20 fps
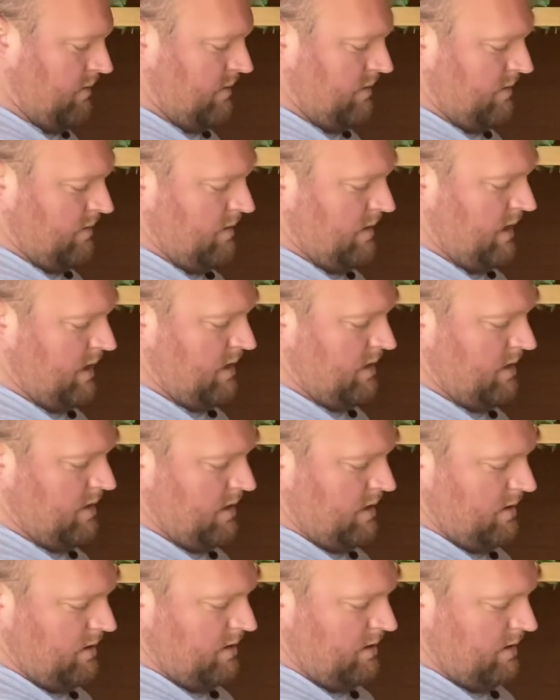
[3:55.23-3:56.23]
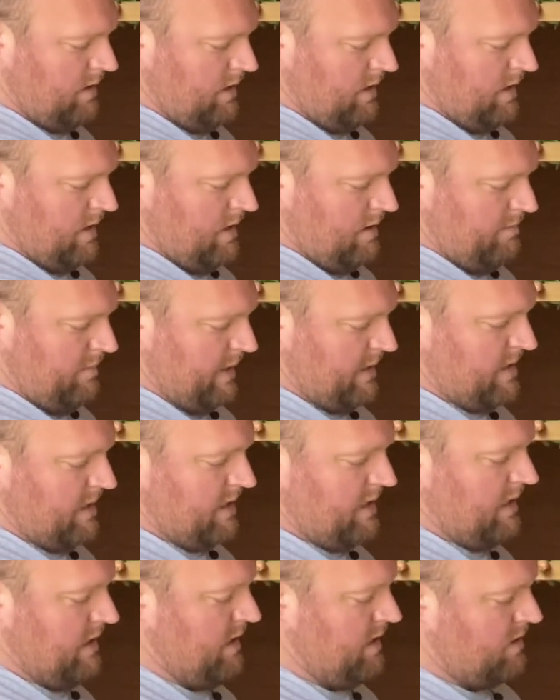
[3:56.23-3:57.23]
This
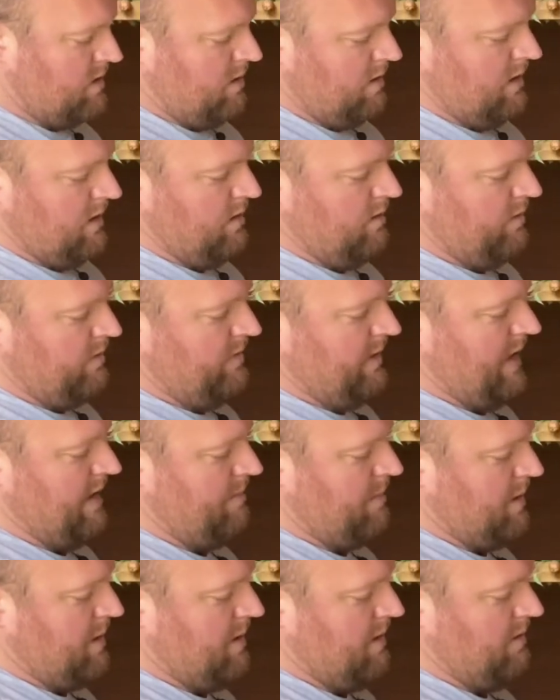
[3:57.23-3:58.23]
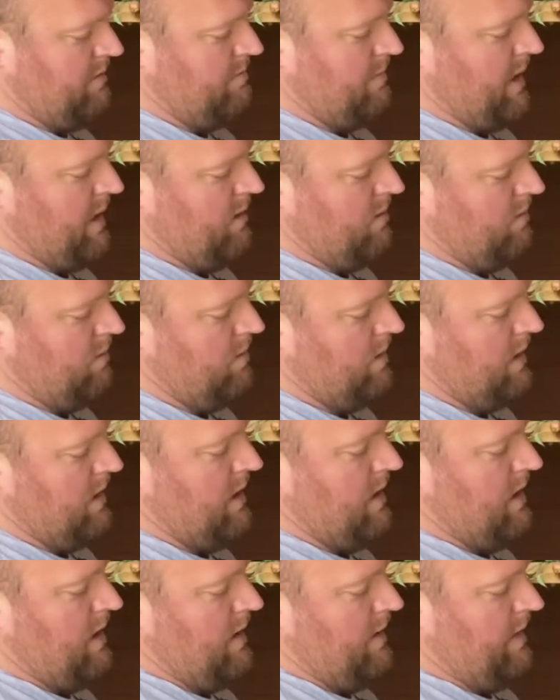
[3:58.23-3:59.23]
basically has got a little flap of metal
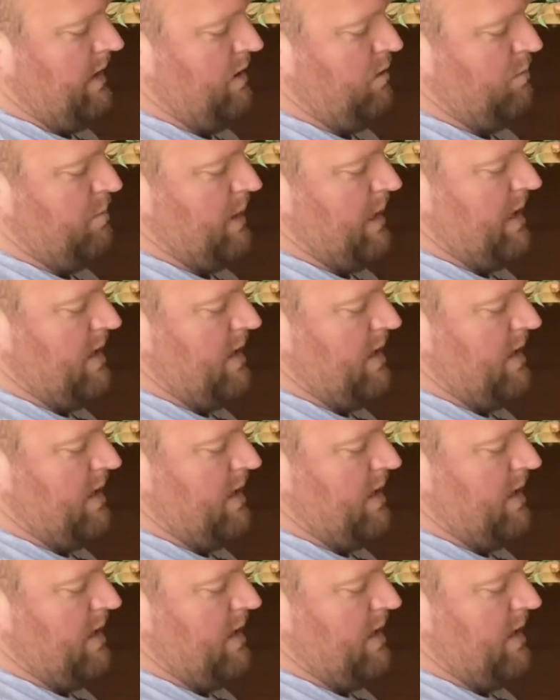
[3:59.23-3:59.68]
that will be able